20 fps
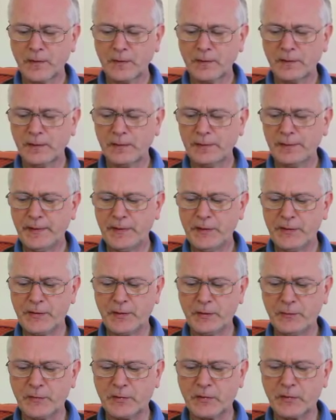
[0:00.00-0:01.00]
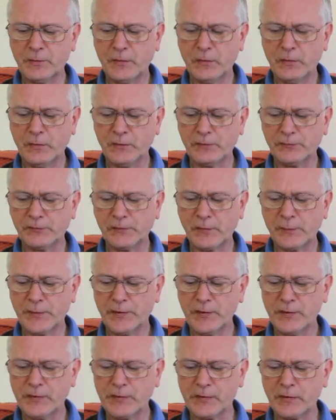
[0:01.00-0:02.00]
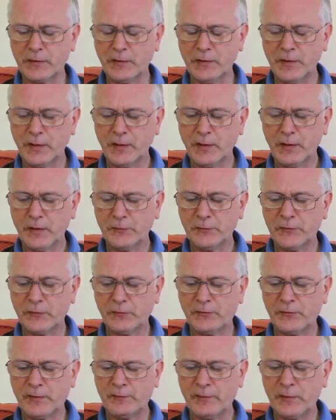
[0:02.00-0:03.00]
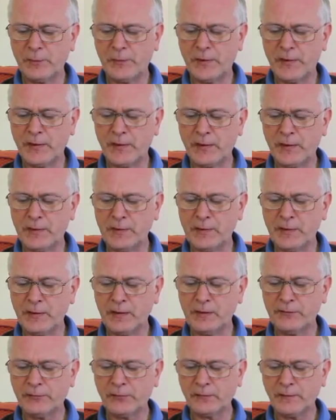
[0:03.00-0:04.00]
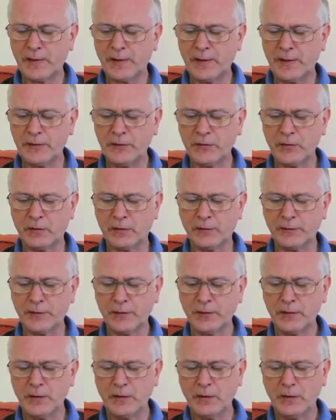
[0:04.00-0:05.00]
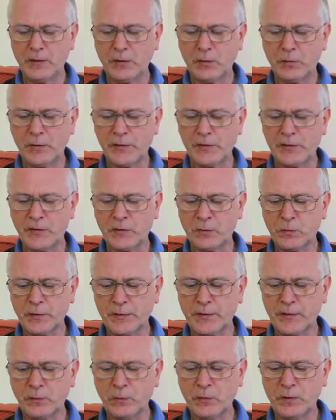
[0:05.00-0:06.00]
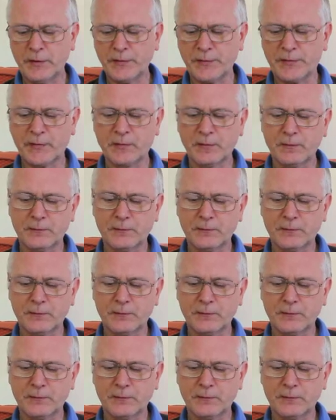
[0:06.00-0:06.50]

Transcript: At least it was small for a person, but very big indeed for a hedgehog, which is what it was.